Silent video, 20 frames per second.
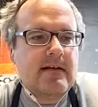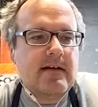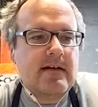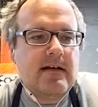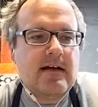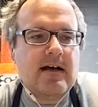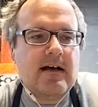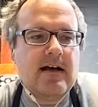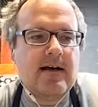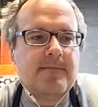
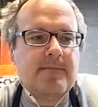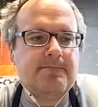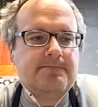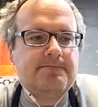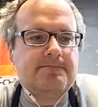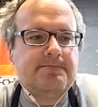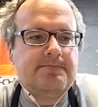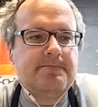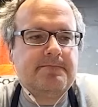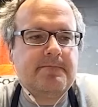Um,
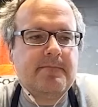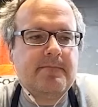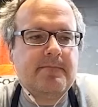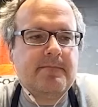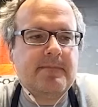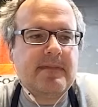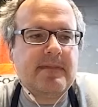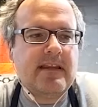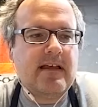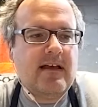
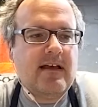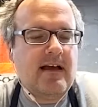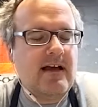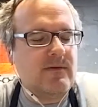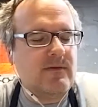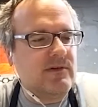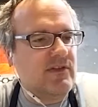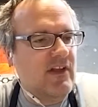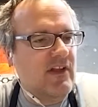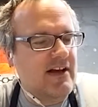I
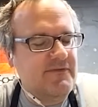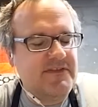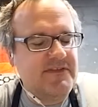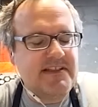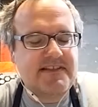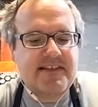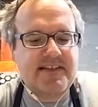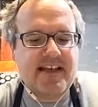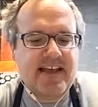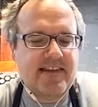would love
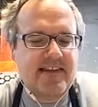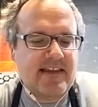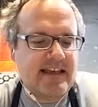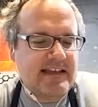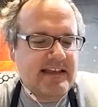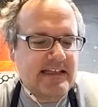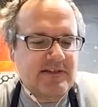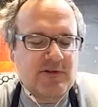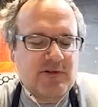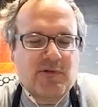to say
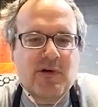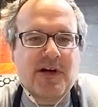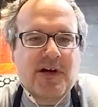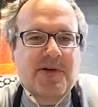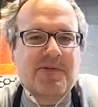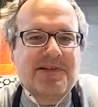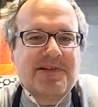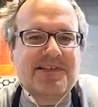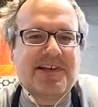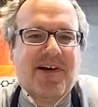that I knew where
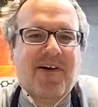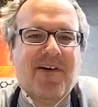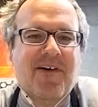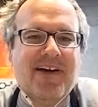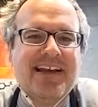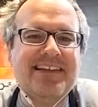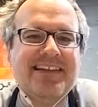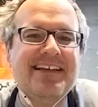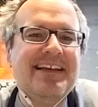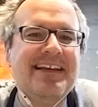it was
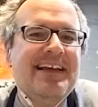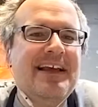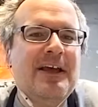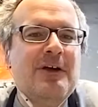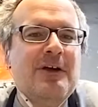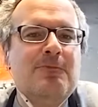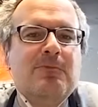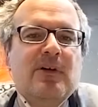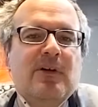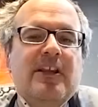going,
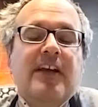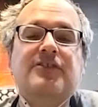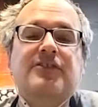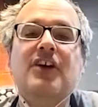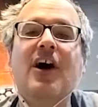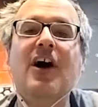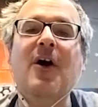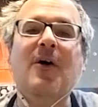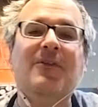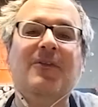but I
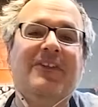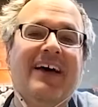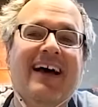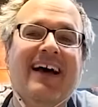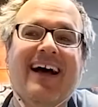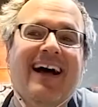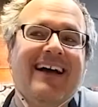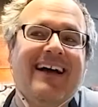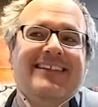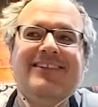don't.
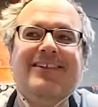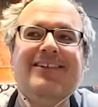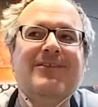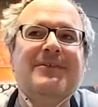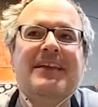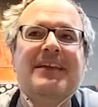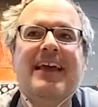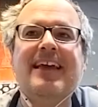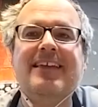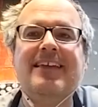I
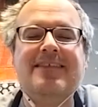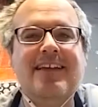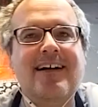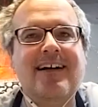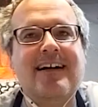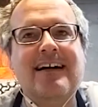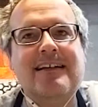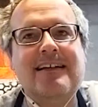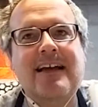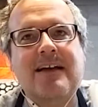don't, and
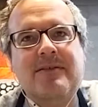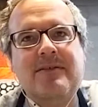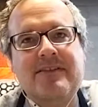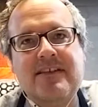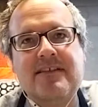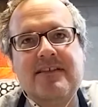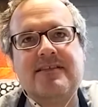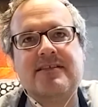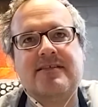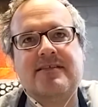I, I
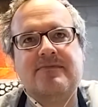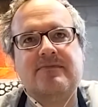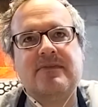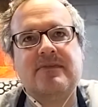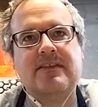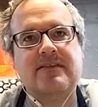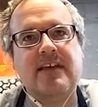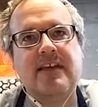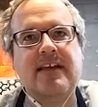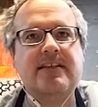it's
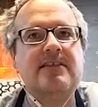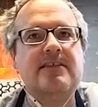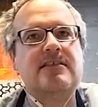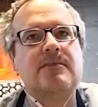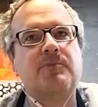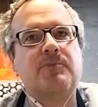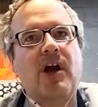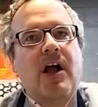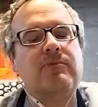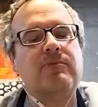that is
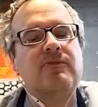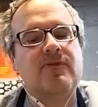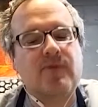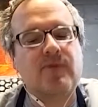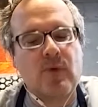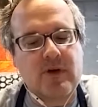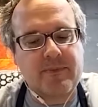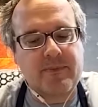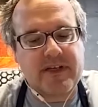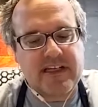a problem
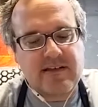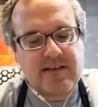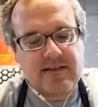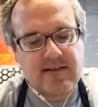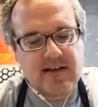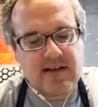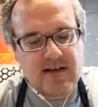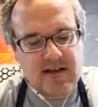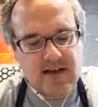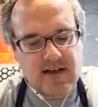for me.
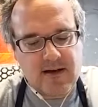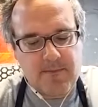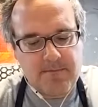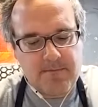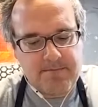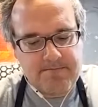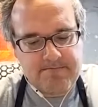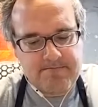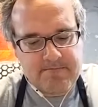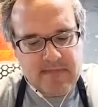
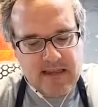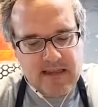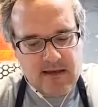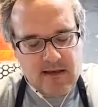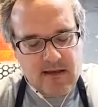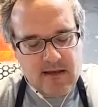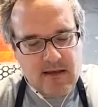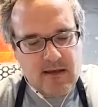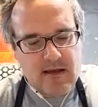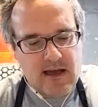Um,
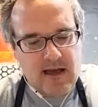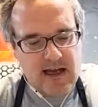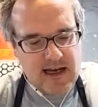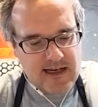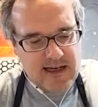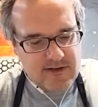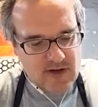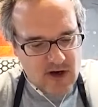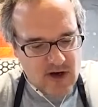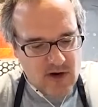
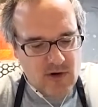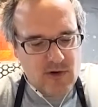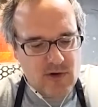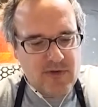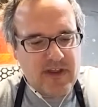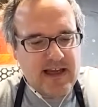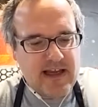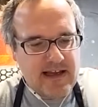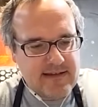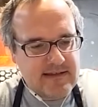I know
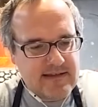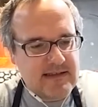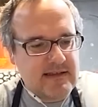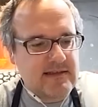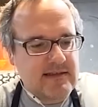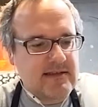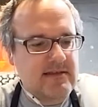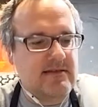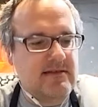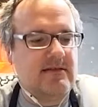that
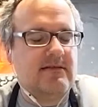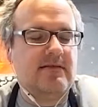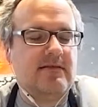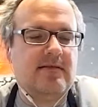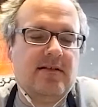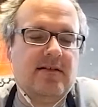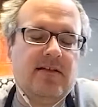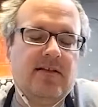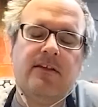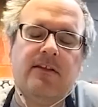
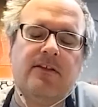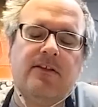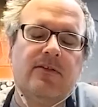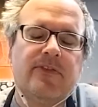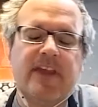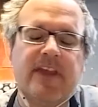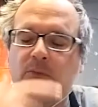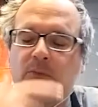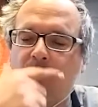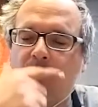you know
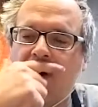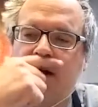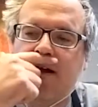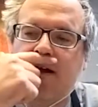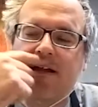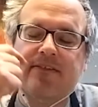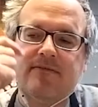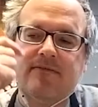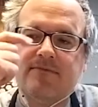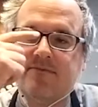they
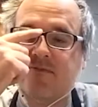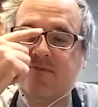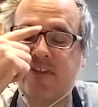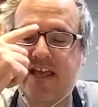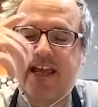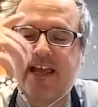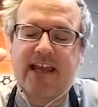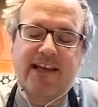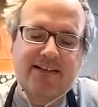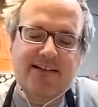want
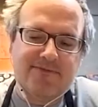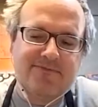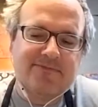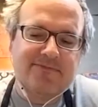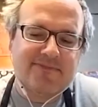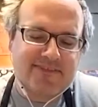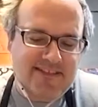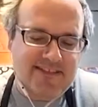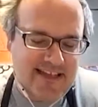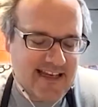they
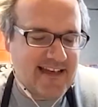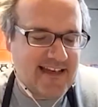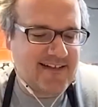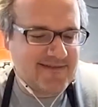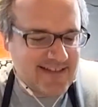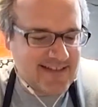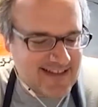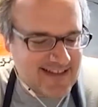they